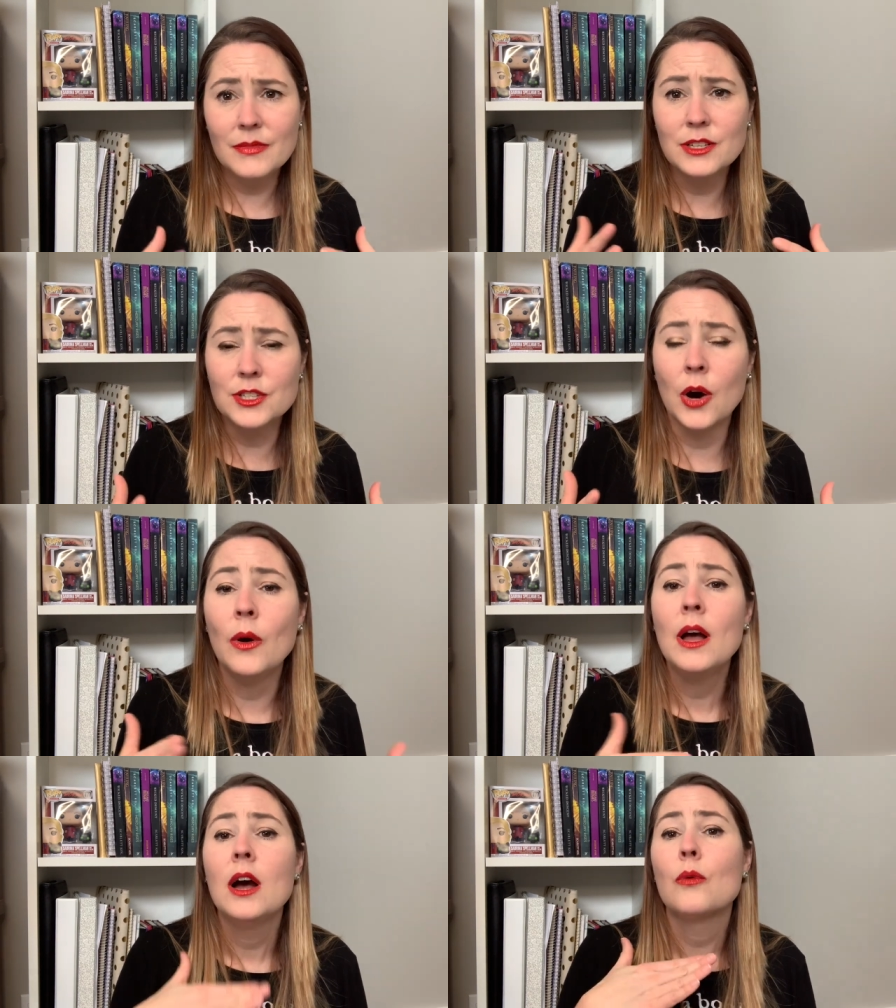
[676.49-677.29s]
So
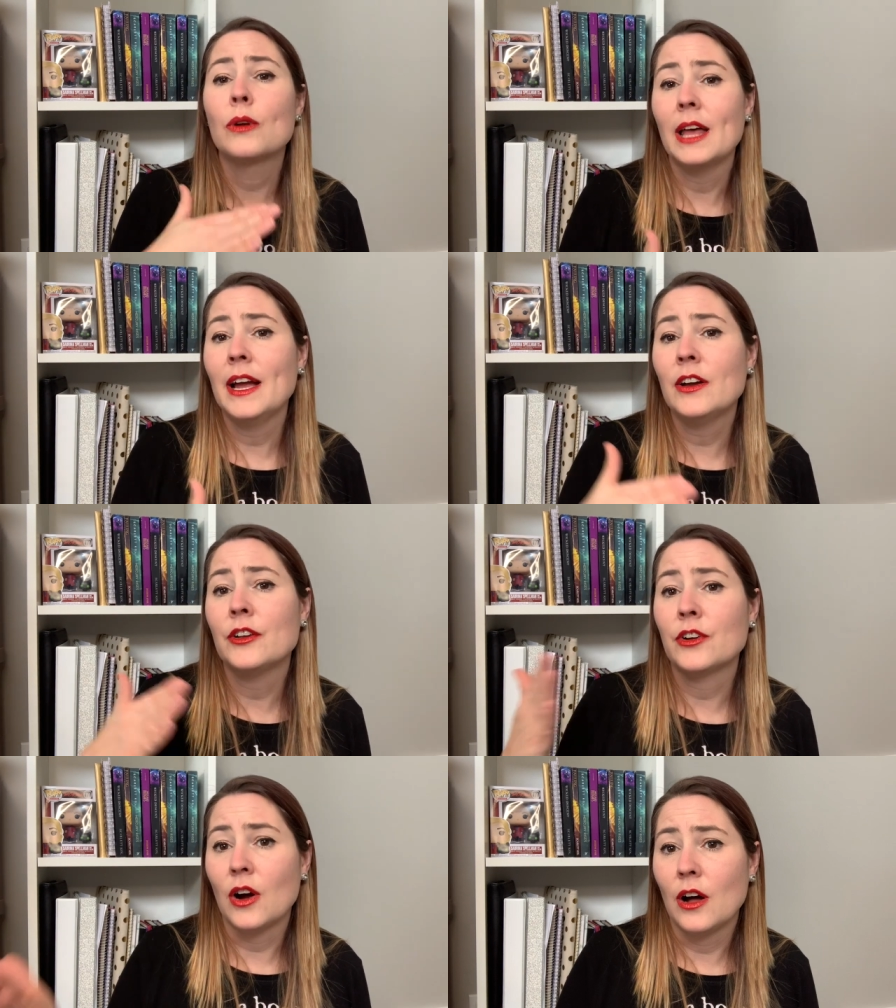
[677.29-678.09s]
relying on
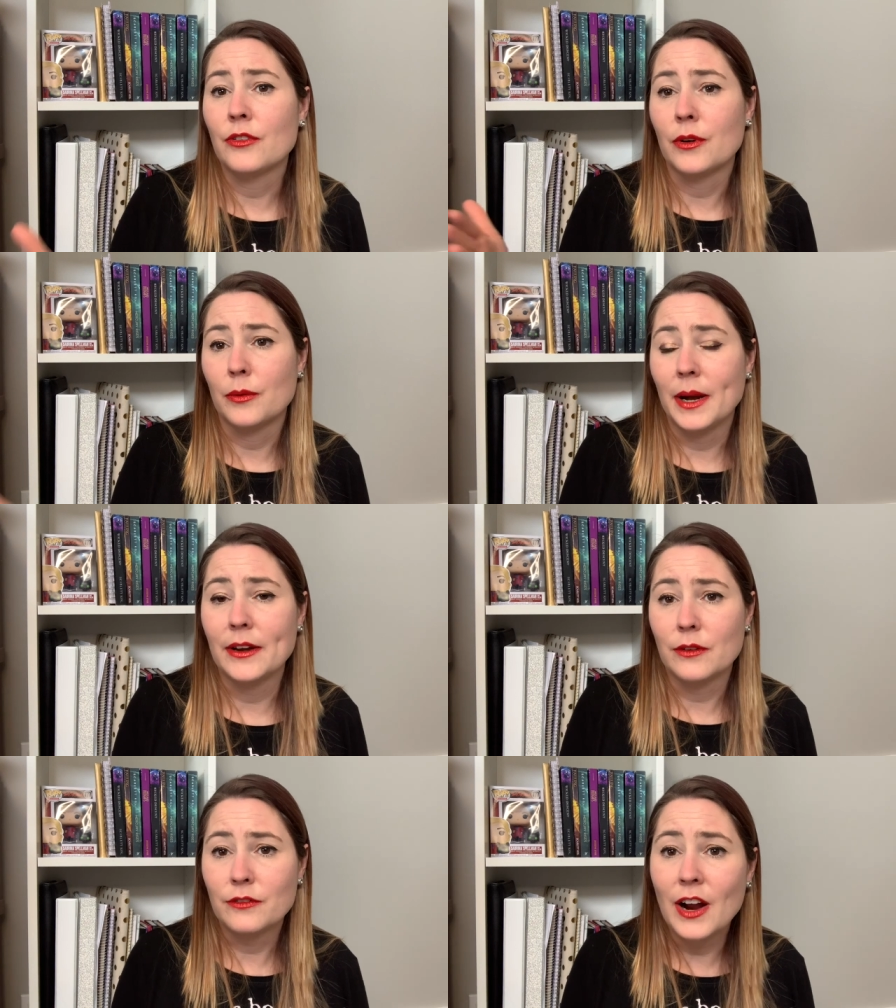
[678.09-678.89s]
your author or
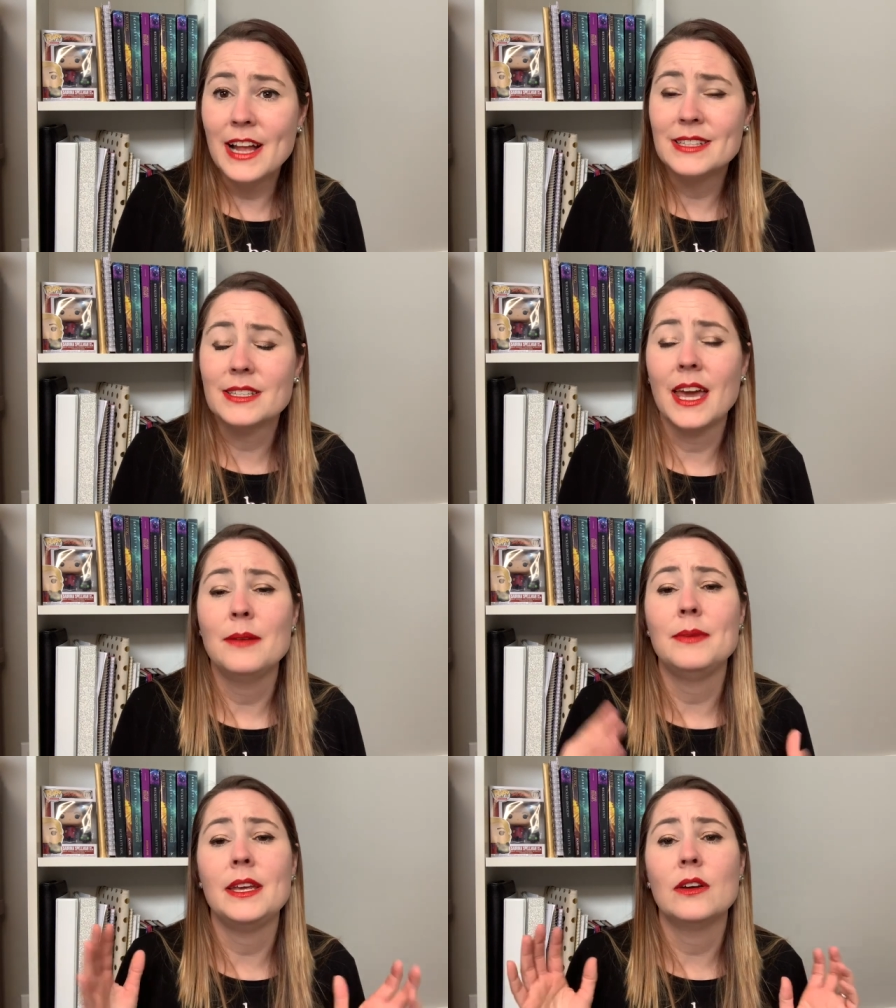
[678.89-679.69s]
writer friends can
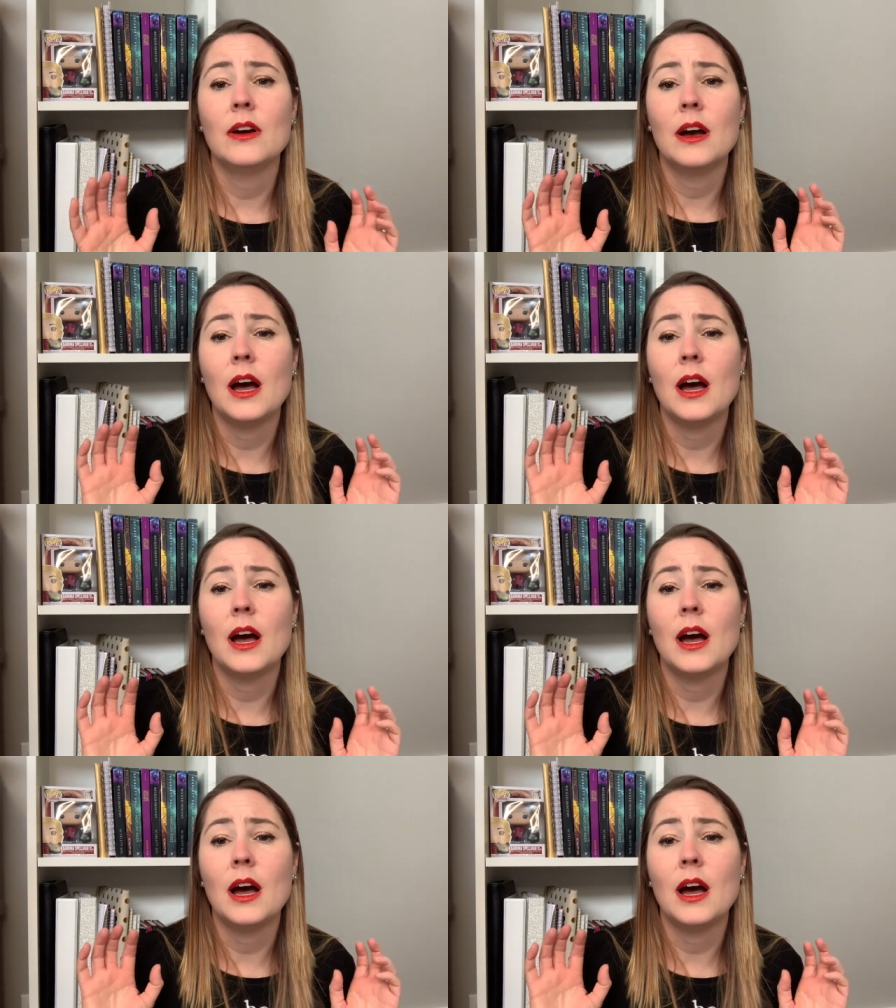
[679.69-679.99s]
be